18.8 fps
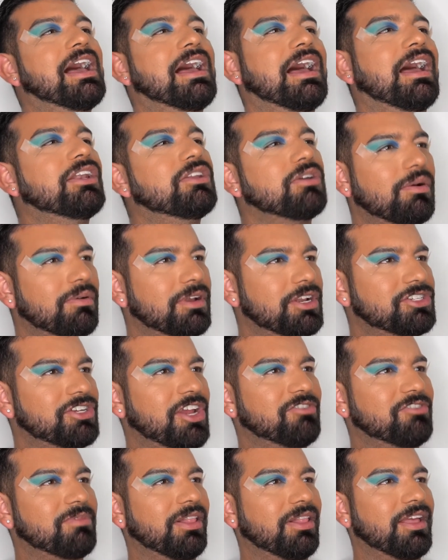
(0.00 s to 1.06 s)
Do I want to
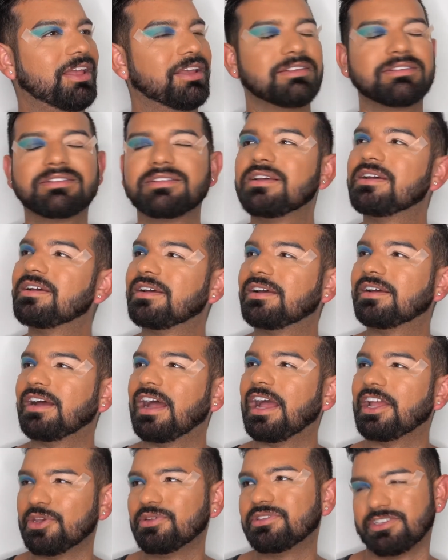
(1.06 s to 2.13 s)
shave my legs?
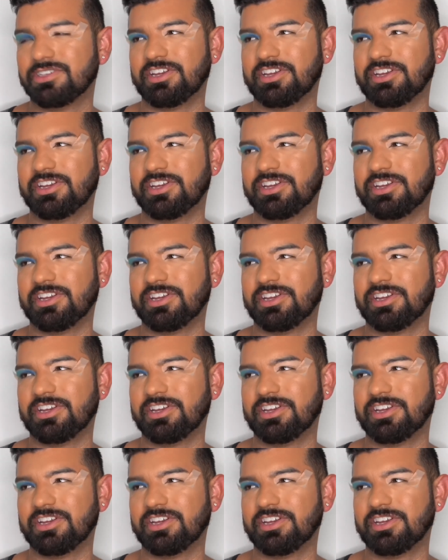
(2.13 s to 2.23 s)
I used